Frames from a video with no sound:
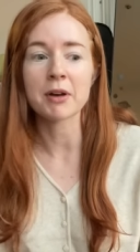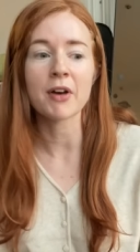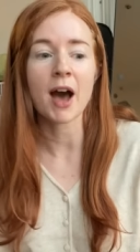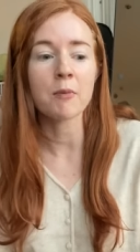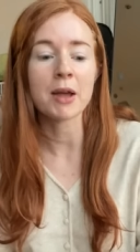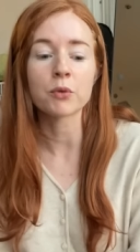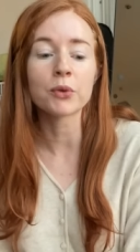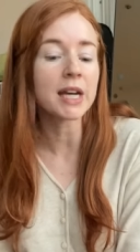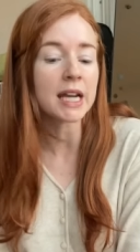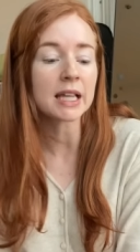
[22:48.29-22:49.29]
of how my
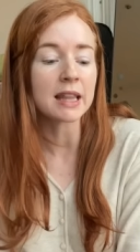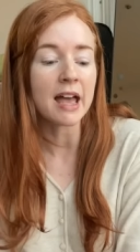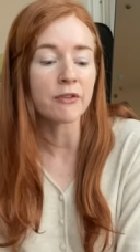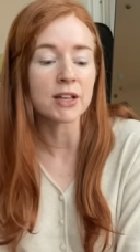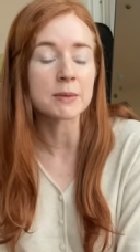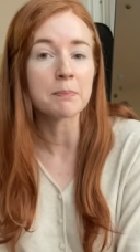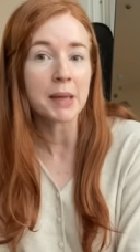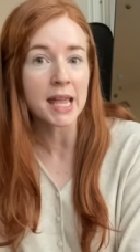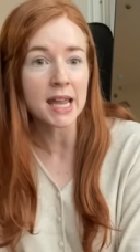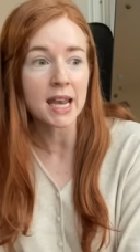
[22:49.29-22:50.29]
reading life has
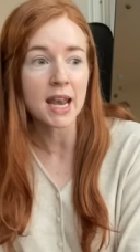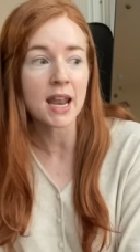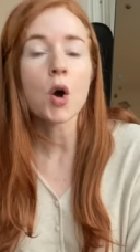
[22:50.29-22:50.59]
been.